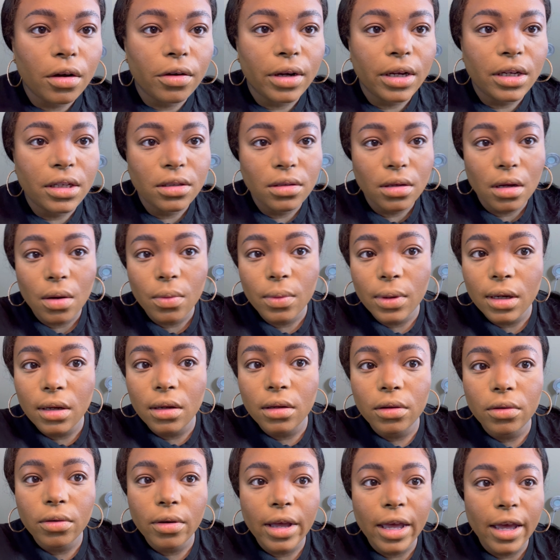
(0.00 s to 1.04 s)
So I went a
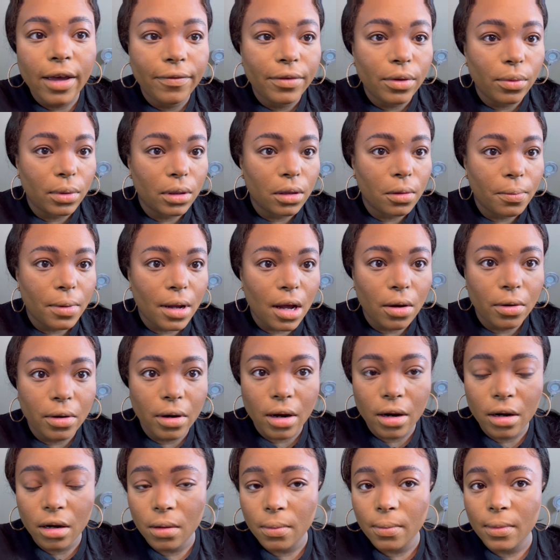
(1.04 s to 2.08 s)
little heavy with the powder
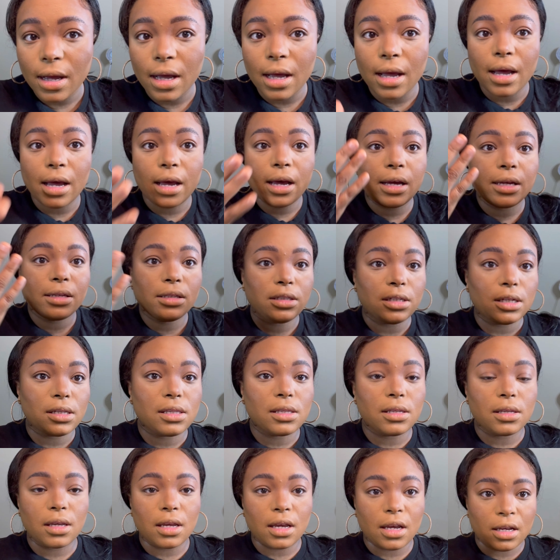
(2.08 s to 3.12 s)
under my eye, just
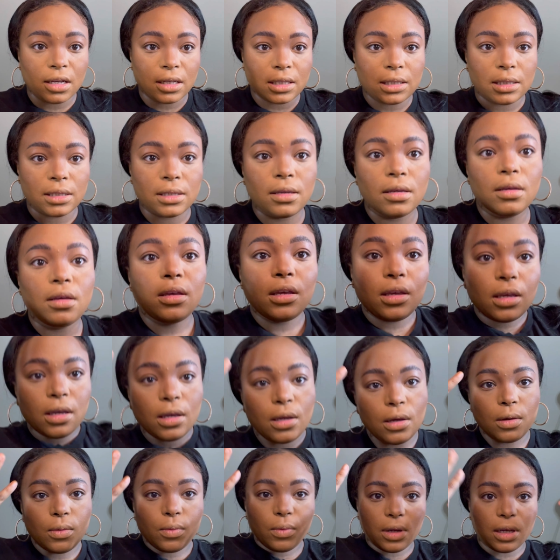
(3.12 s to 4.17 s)
in case
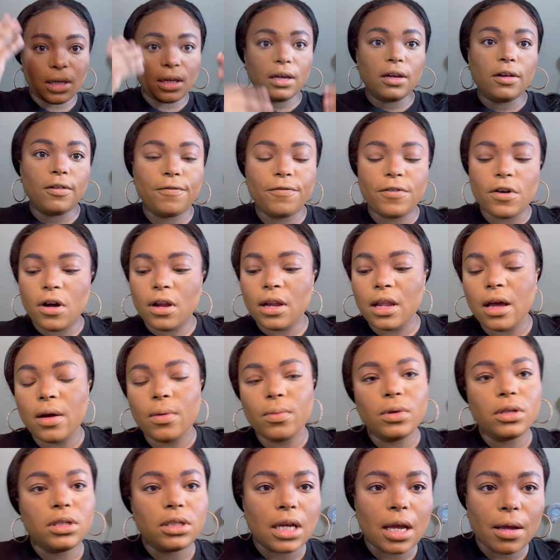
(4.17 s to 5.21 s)
we get any fallout,
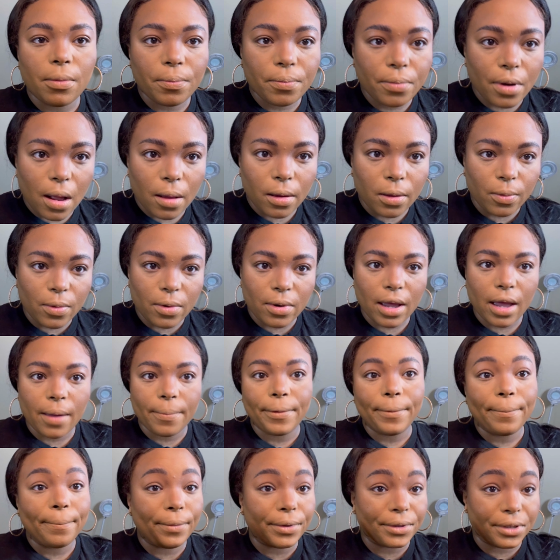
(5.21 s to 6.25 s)
which probably won't
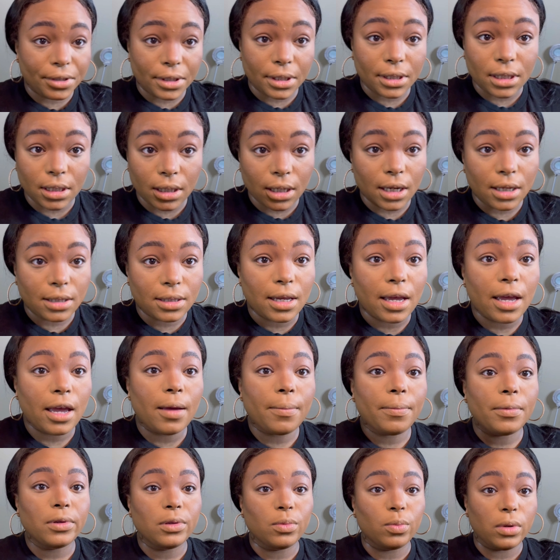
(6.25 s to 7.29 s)
happen, but just in case it
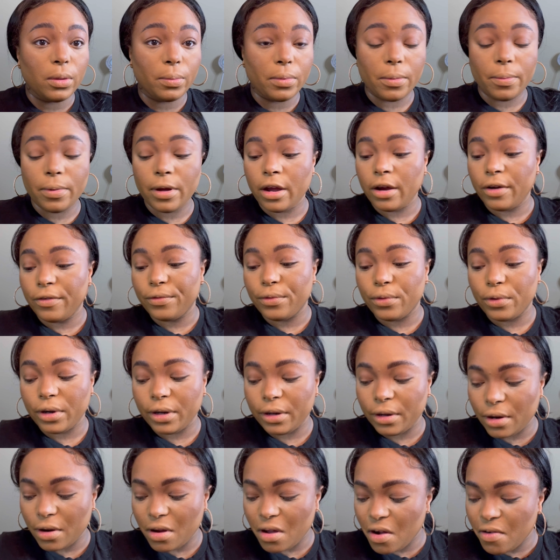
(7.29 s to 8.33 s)
happens, we prepare for
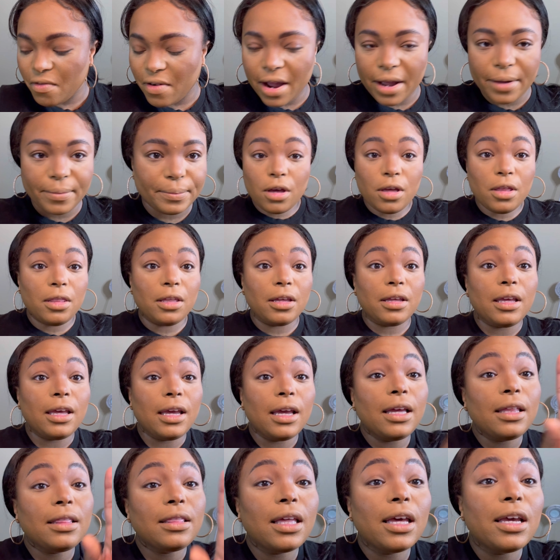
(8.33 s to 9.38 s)
it. All right, the
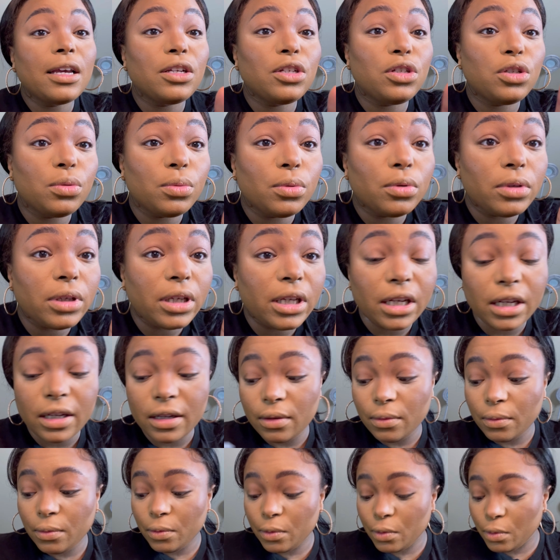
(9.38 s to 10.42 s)
key things you will
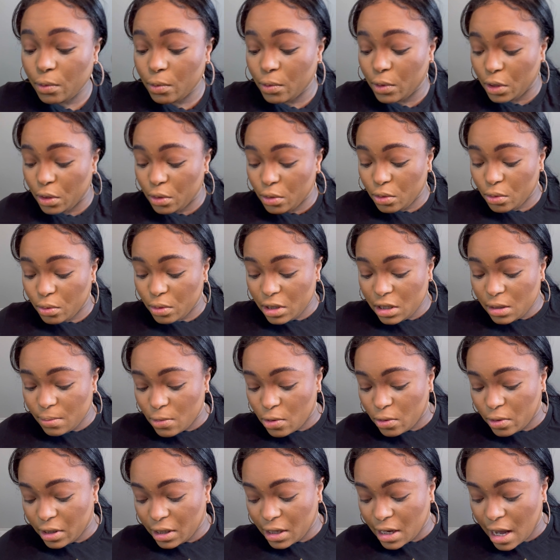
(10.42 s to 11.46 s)
need when you do a
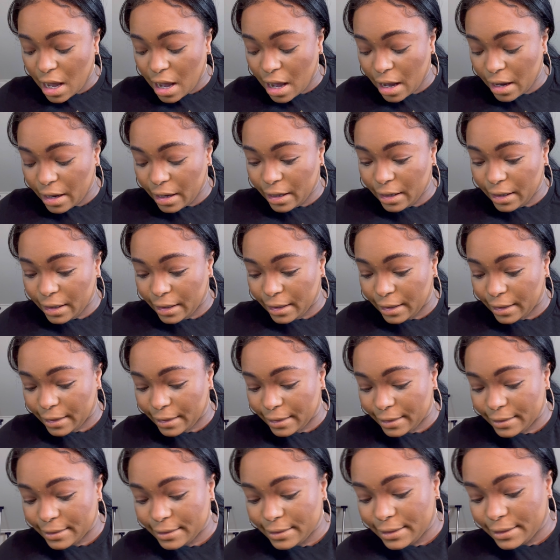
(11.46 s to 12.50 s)
smoky eye
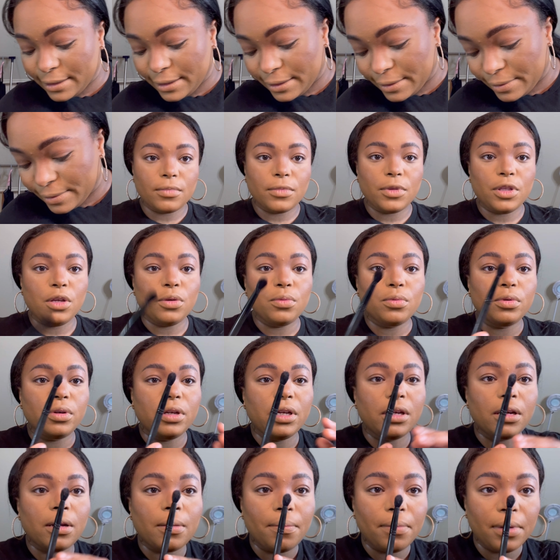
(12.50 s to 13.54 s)
is you will
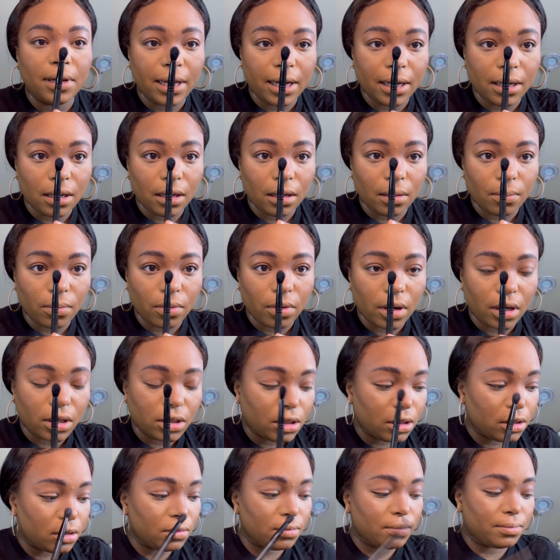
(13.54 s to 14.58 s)
need a blending
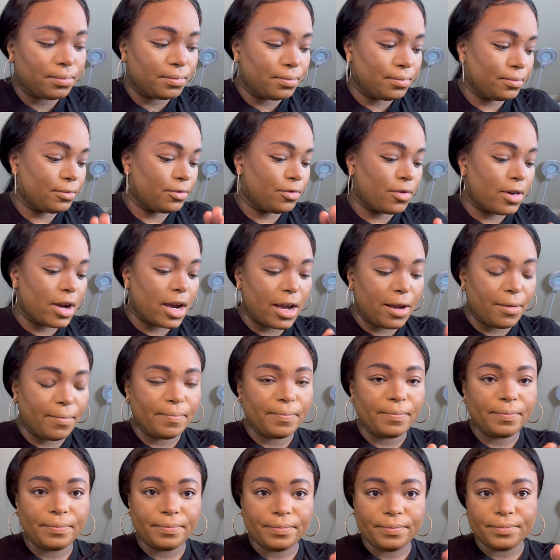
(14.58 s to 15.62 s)
brush, right?
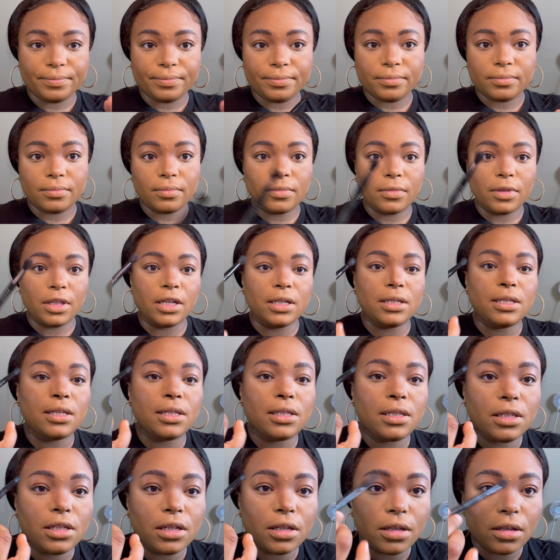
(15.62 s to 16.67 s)
This
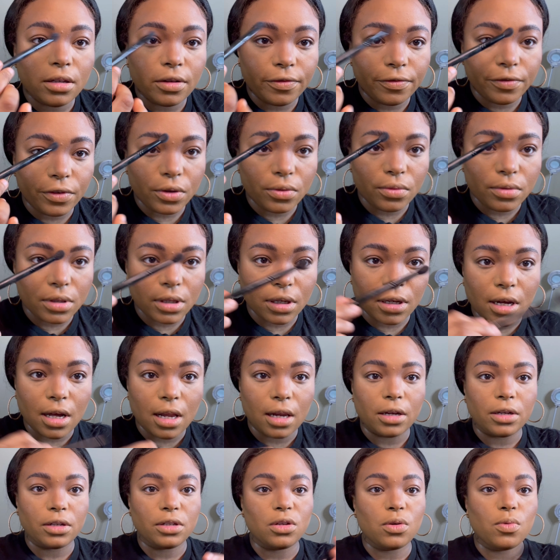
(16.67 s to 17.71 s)
is to diffuse the
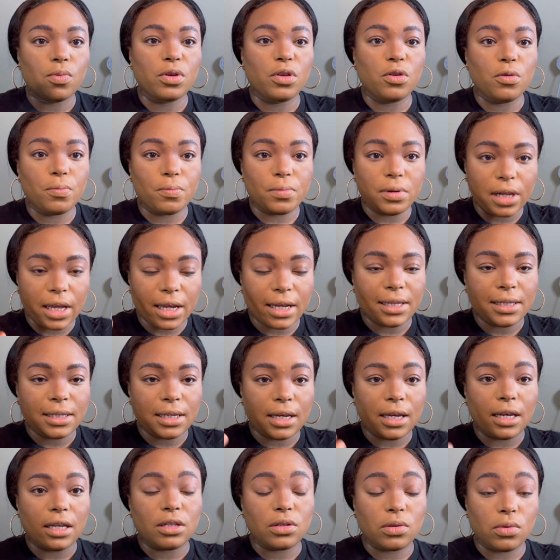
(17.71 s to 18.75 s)
color. So when you place
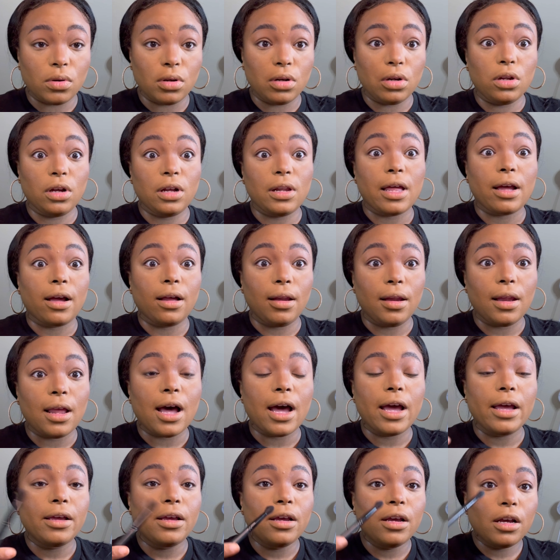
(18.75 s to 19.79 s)
it, it's going to look like a
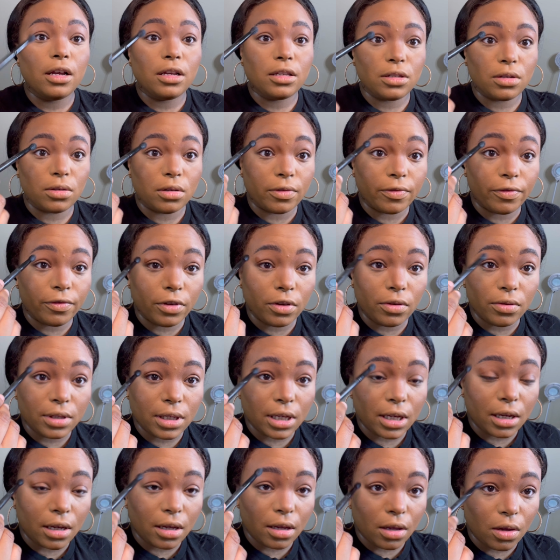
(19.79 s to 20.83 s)
lot. So diffuse
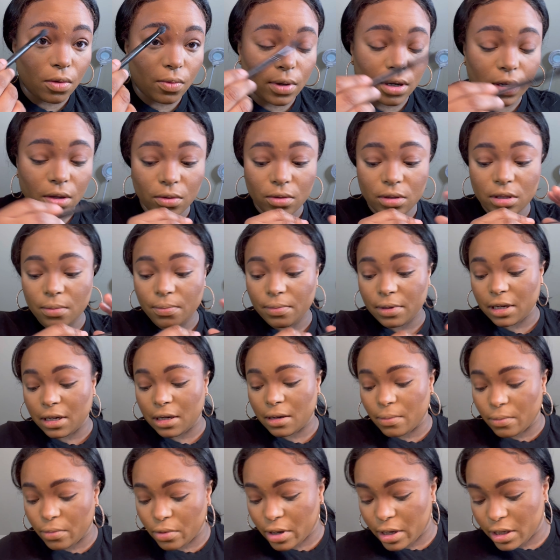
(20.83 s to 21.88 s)
it, you want to use the
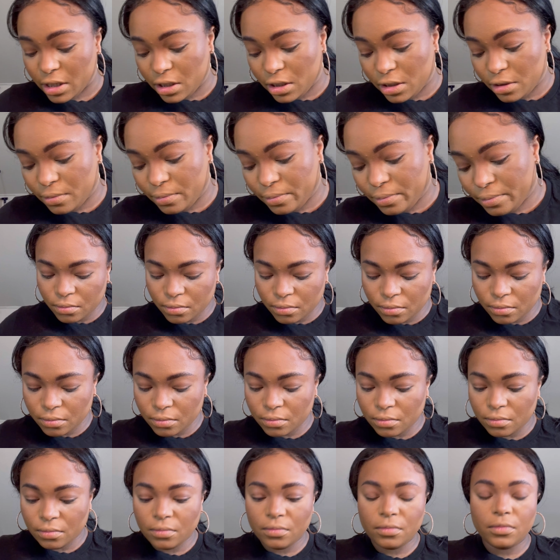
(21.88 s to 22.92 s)
blending brush.
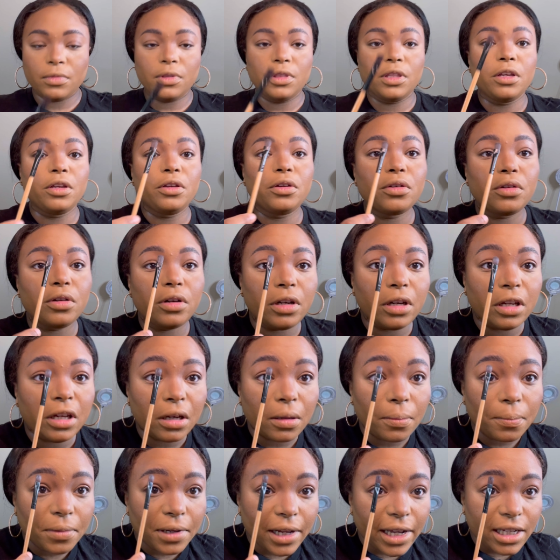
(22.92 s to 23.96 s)
Then you're going to need
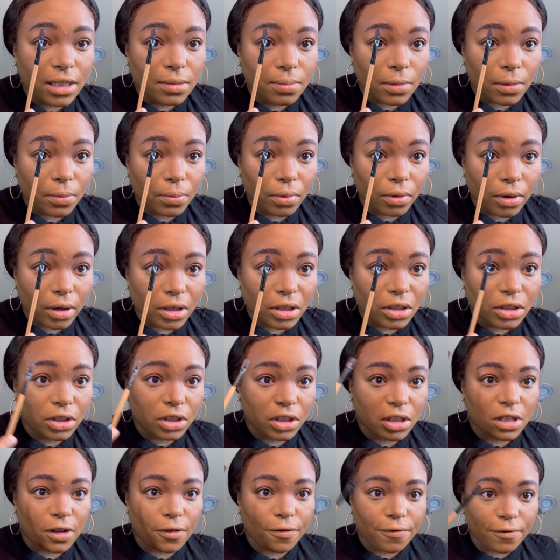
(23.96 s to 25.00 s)
a placement brush,
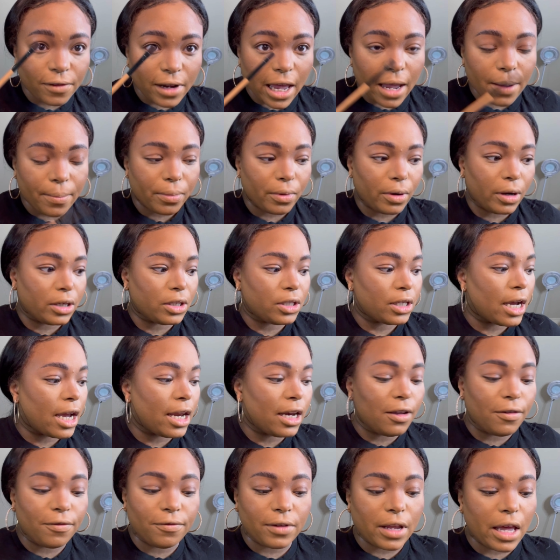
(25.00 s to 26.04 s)
just a flat brush,
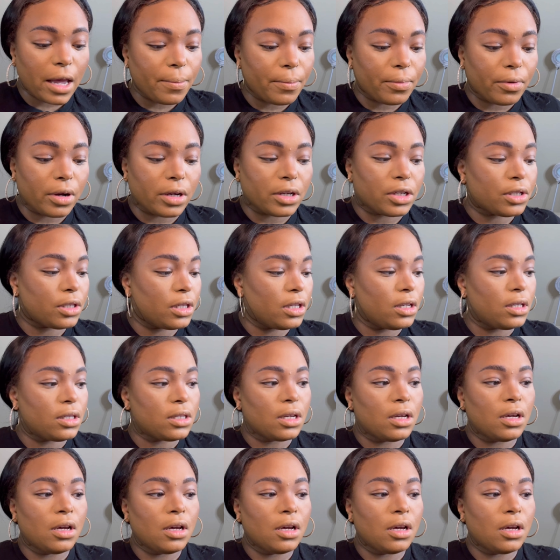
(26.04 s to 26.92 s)
any flat brush. These